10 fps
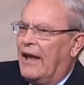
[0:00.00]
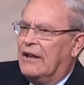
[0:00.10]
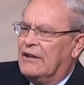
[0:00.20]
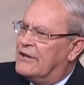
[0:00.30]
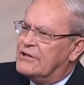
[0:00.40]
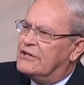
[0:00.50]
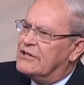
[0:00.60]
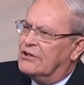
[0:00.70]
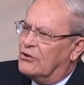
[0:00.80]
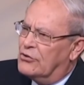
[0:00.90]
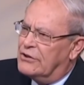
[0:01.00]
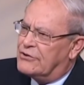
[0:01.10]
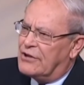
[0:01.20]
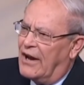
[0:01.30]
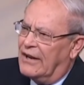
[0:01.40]
and this isn't
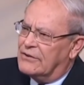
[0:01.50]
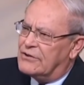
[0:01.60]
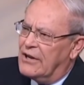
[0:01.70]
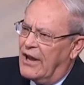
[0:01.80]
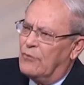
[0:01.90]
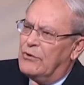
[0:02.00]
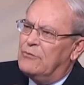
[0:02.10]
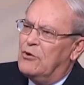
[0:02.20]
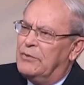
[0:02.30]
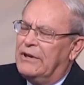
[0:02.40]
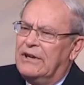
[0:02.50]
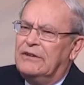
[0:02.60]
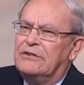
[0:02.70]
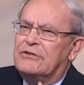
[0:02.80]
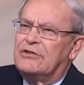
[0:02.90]
good science, and we will
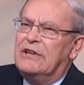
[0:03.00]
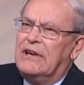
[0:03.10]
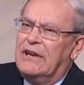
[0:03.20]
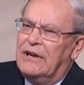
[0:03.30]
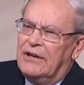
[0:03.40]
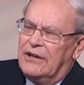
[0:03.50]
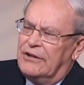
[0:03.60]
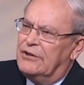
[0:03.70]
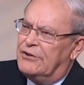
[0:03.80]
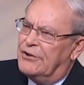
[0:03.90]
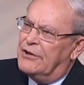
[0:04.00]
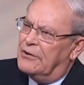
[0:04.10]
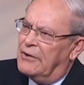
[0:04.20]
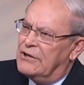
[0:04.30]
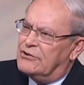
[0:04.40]
begin to see a
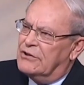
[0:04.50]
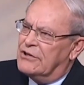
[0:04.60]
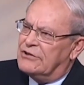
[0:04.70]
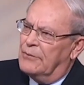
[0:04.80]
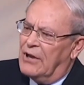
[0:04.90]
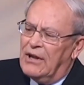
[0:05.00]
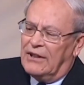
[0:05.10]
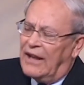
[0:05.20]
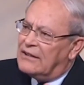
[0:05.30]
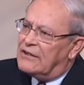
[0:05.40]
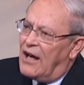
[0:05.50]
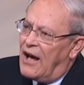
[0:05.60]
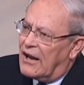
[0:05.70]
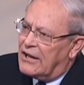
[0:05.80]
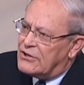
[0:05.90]
deterioration in some, like the
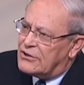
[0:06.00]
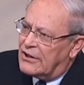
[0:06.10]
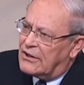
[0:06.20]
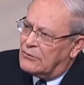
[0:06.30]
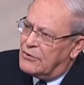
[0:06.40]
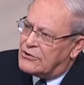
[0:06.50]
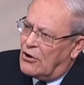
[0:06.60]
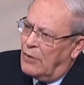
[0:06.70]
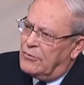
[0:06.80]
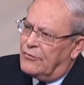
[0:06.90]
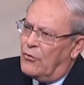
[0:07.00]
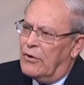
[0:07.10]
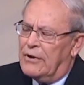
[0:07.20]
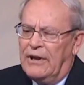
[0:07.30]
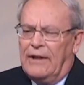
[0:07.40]
hockey stick that we saw
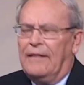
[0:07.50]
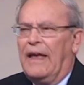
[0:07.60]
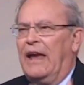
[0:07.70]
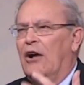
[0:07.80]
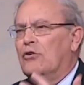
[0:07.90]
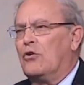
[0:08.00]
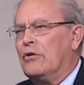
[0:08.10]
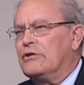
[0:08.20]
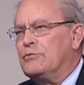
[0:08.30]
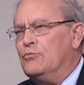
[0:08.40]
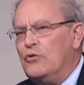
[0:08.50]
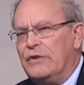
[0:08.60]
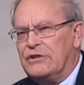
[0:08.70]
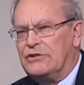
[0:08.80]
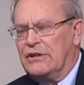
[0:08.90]
before. Mm. Al Gore's
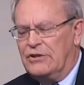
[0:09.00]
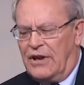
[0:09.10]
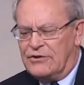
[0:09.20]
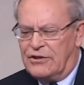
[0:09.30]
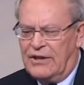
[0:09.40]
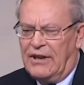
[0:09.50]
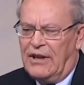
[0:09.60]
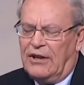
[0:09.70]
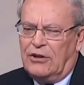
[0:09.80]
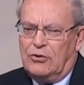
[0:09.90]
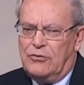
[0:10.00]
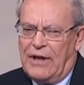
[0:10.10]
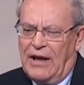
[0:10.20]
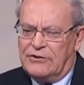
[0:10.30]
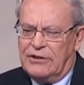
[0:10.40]
movie suggests that two
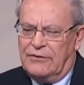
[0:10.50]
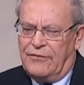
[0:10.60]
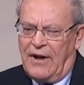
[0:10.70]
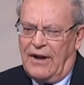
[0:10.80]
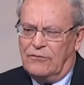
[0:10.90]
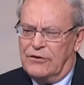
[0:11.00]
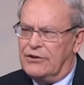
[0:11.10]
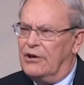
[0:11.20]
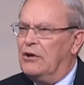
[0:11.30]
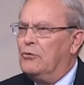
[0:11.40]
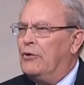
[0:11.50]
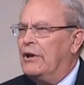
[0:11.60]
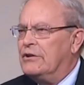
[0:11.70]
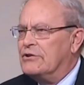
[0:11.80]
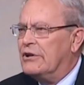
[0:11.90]
thousand five was a
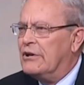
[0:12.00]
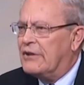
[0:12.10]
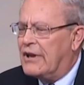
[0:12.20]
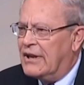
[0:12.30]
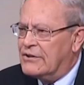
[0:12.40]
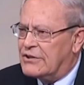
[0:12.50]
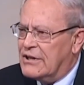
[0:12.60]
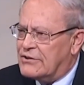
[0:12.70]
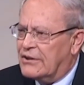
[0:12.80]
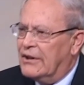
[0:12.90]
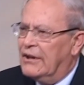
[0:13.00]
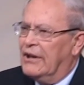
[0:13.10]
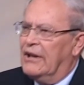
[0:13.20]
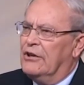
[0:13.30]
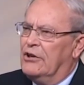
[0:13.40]
horrendous hurricane season
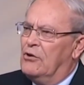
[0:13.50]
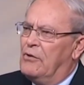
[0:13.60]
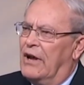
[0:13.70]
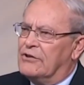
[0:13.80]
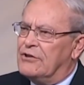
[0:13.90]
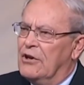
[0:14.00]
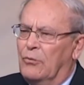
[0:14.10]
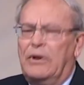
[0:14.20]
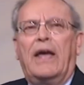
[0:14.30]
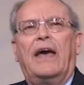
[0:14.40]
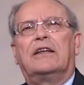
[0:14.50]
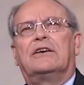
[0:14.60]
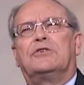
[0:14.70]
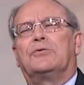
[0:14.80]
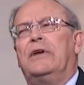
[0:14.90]
in the U S Mm. We
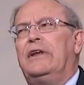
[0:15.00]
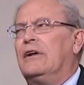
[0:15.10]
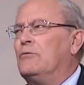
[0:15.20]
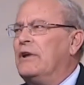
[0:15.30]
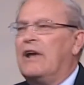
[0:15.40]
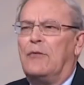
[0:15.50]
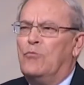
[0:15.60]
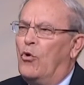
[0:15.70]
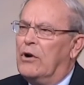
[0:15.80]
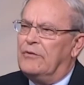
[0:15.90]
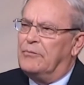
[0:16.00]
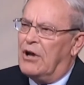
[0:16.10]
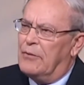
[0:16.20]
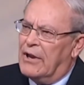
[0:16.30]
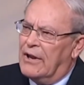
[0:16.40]
had Katrina, and we got more of them
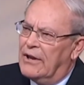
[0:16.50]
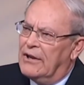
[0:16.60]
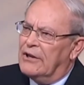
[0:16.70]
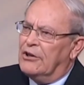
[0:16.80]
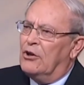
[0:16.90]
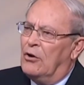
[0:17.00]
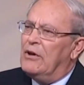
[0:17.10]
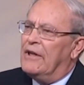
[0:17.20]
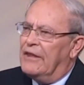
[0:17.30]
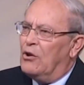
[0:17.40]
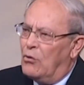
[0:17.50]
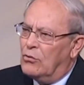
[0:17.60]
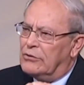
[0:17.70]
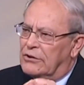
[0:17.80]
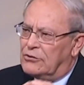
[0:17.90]
coming. You know, the
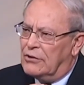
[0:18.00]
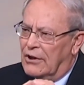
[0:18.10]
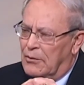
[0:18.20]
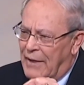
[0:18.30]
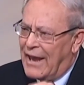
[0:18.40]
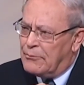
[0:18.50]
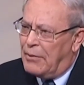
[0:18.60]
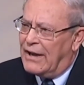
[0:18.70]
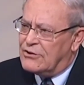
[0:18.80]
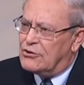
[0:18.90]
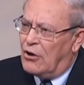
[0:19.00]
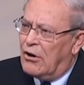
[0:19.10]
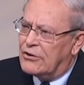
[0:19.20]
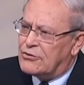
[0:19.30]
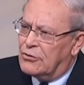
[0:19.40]
old uh, man bites
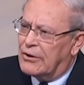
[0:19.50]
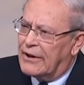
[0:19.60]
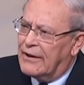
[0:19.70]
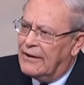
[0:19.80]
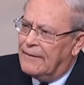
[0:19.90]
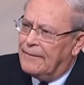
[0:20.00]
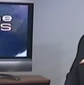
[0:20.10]
dog story. Yep.